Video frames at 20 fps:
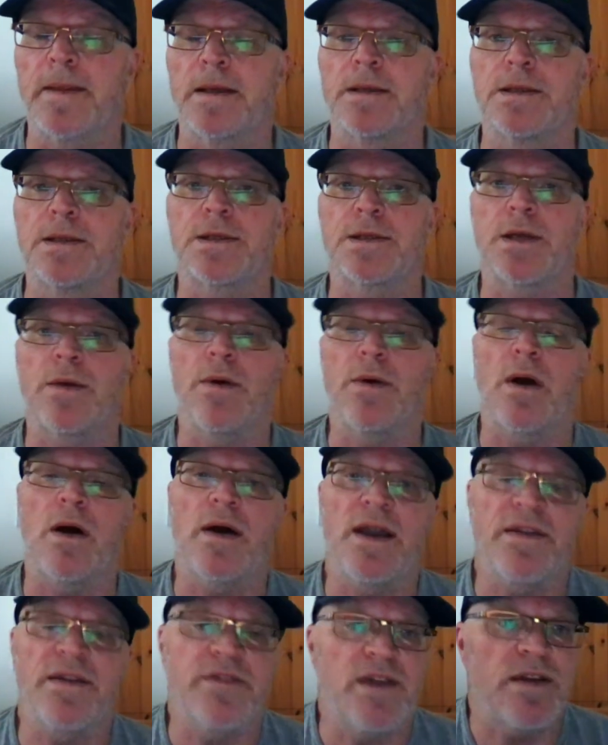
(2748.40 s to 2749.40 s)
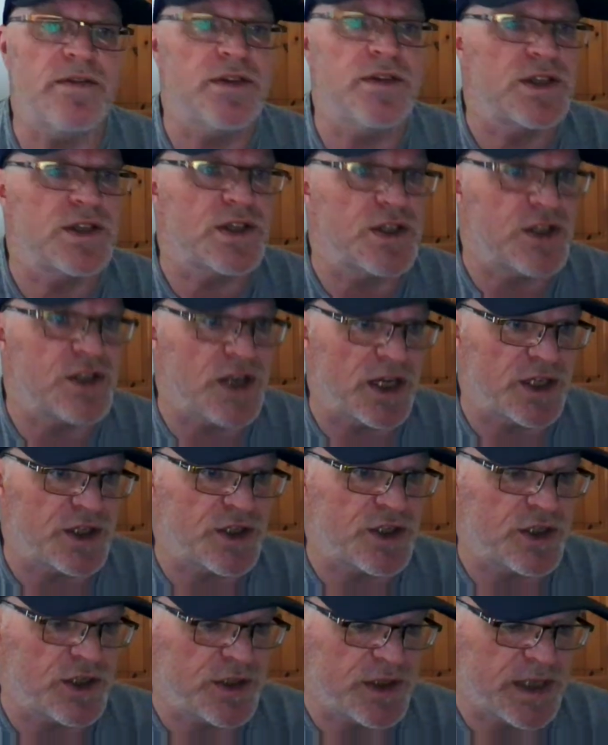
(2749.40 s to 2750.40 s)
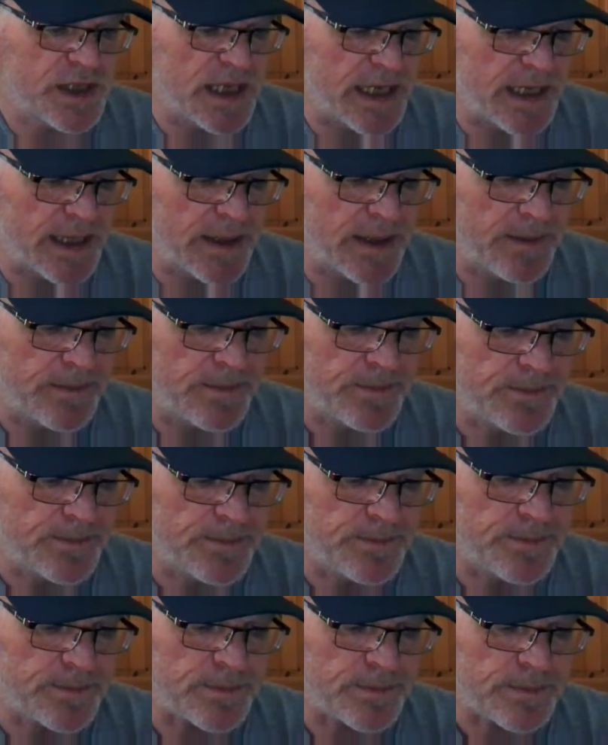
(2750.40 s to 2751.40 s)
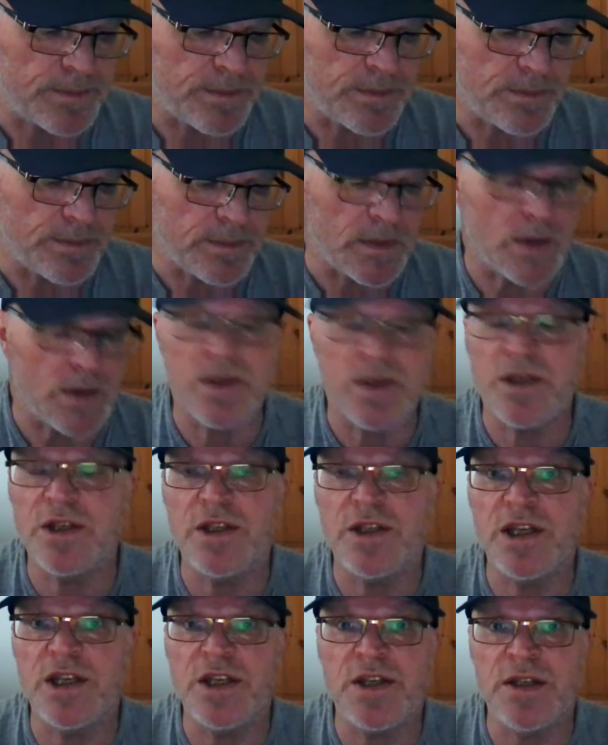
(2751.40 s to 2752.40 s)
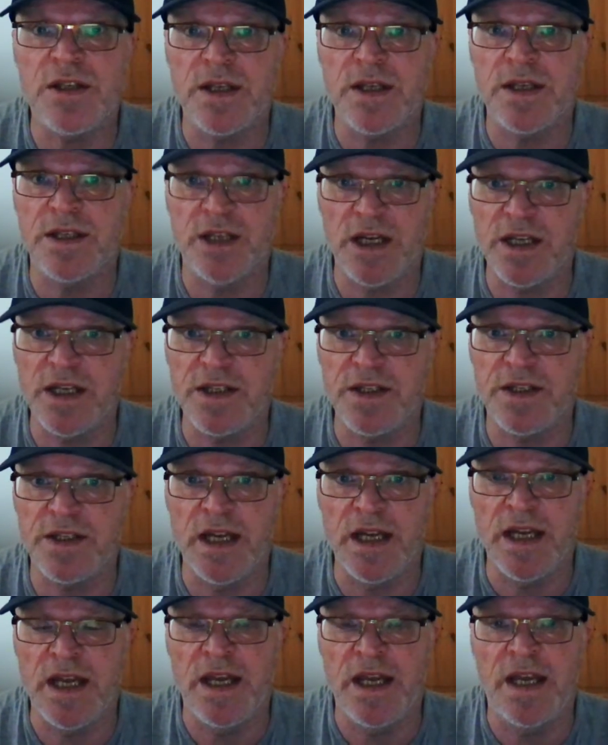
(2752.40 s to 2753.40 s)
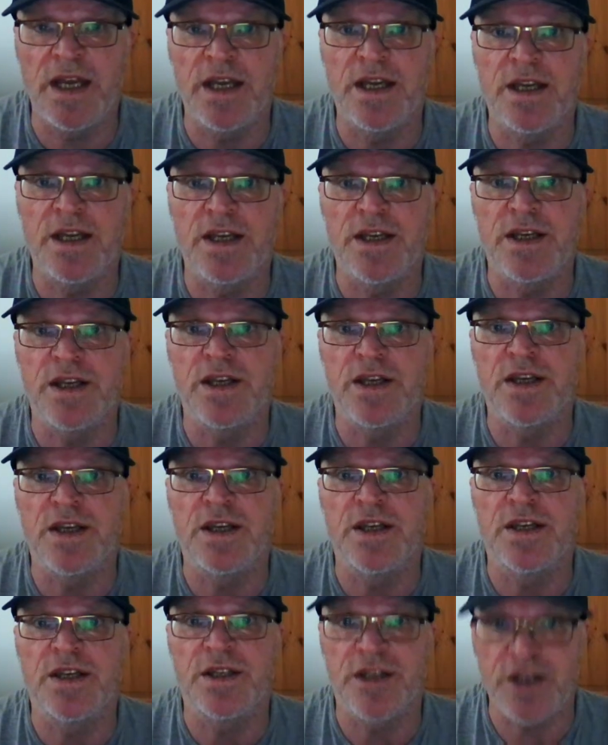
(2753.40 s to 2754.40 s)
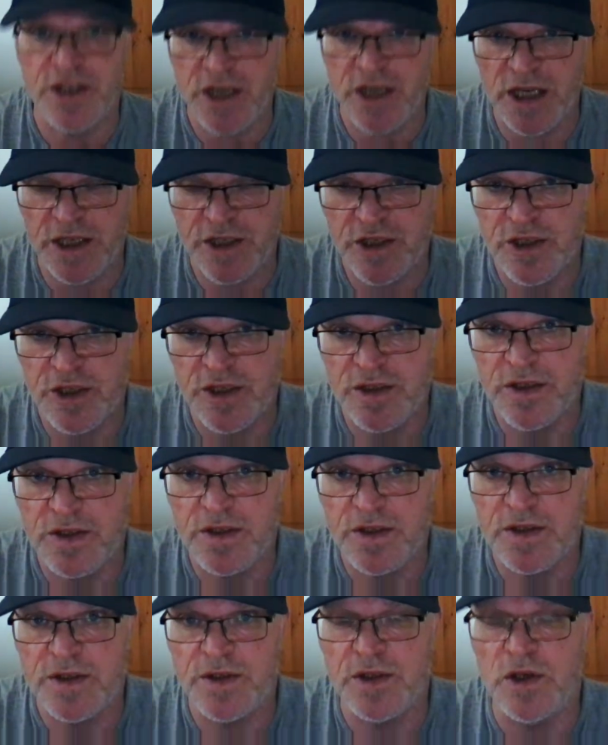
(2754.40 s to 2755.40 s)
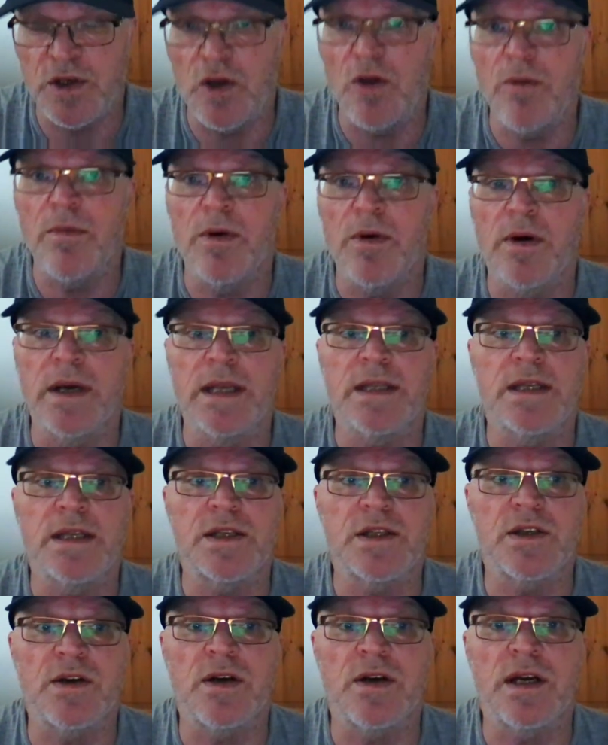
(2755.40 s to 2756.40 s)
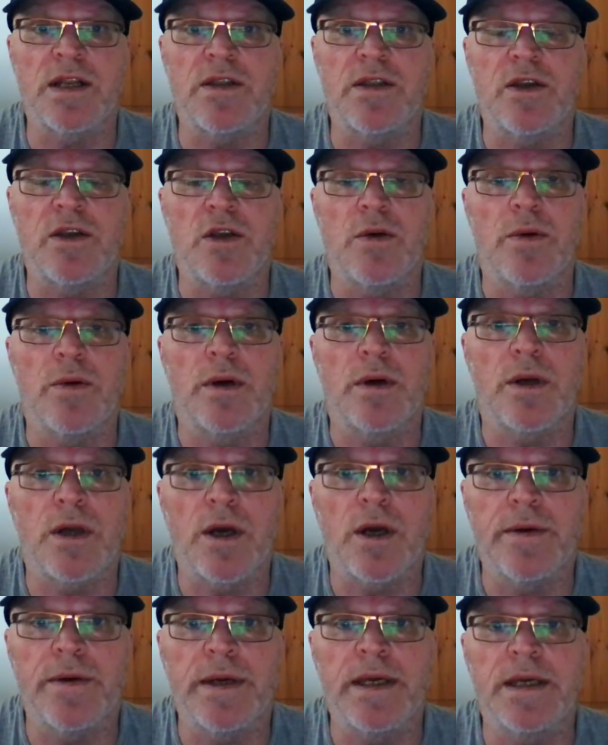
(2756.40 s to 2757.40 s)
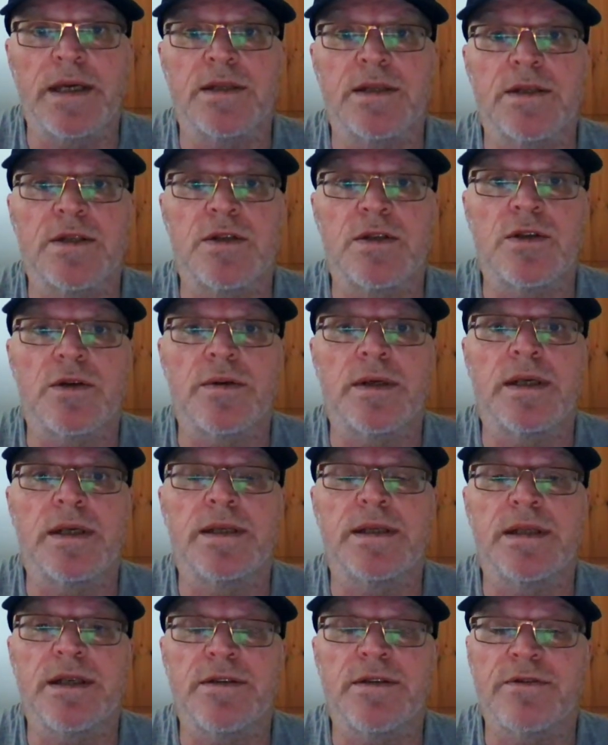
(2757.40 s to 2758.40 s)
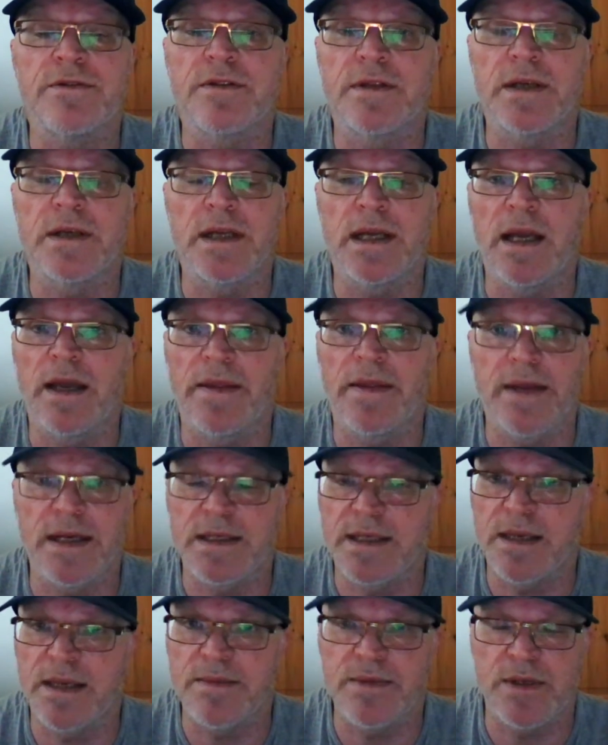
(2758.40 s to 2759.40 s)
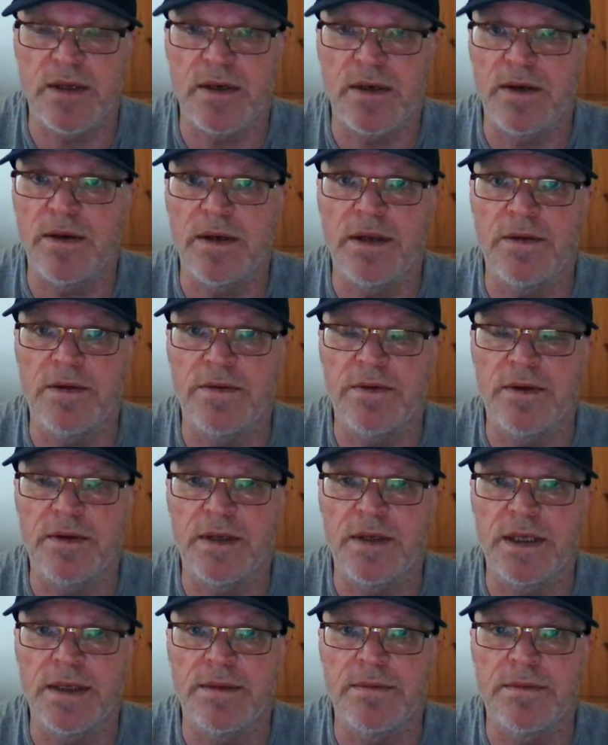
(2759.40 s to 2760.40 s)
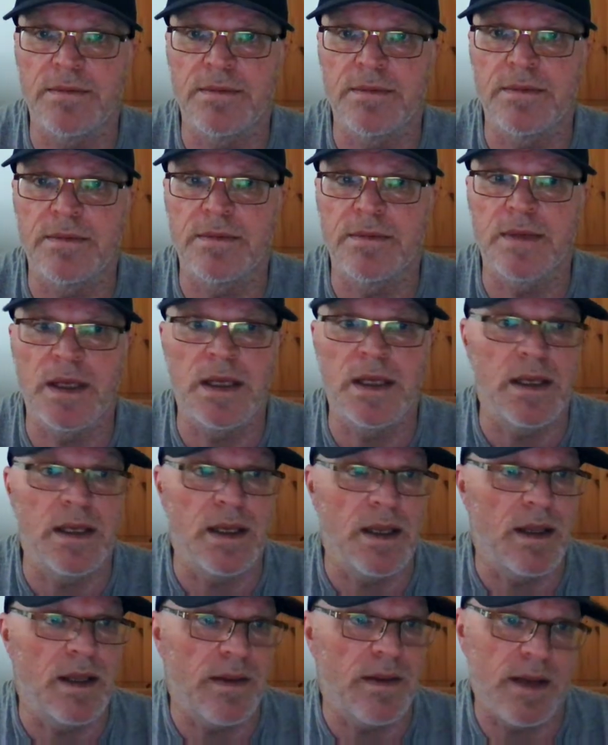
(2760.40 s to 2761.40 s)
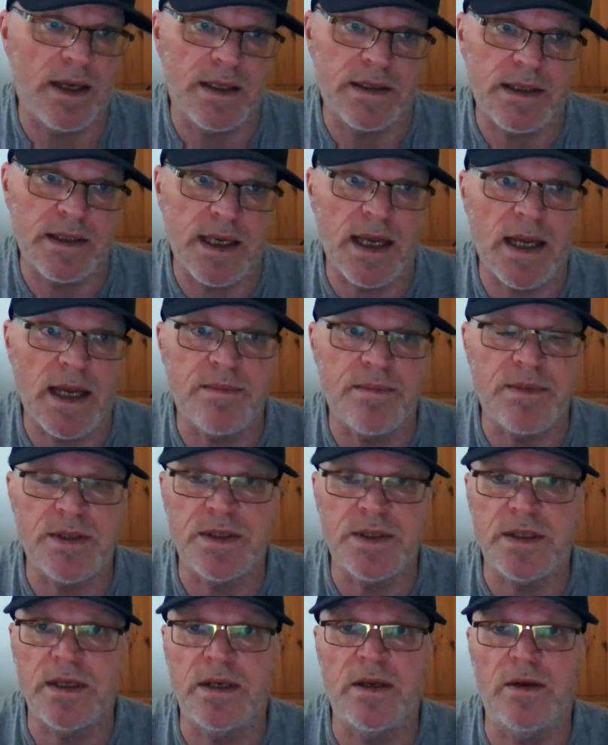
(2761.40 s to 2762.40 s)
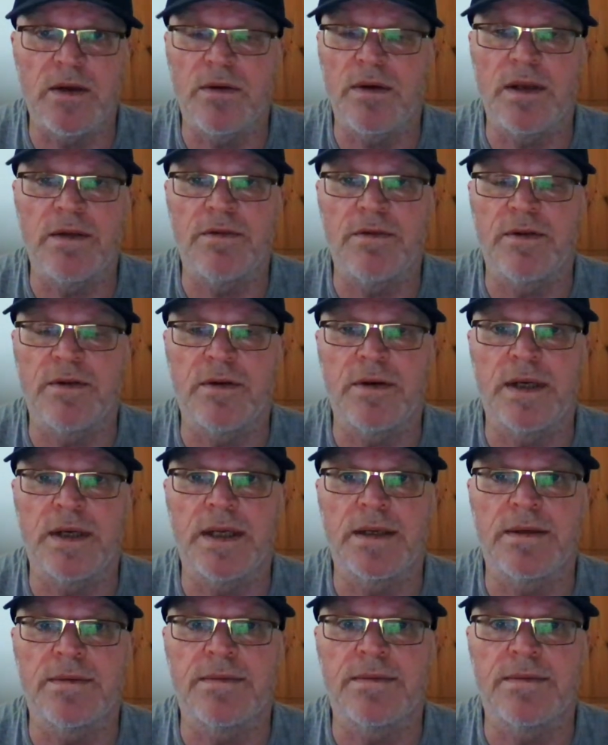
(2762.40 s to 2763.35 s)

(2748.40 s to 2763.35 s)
So I've given suggestions here, which are just suggestions. You might decide that you are going to do it differently, and that's absolutely fine. That's absolutely fine.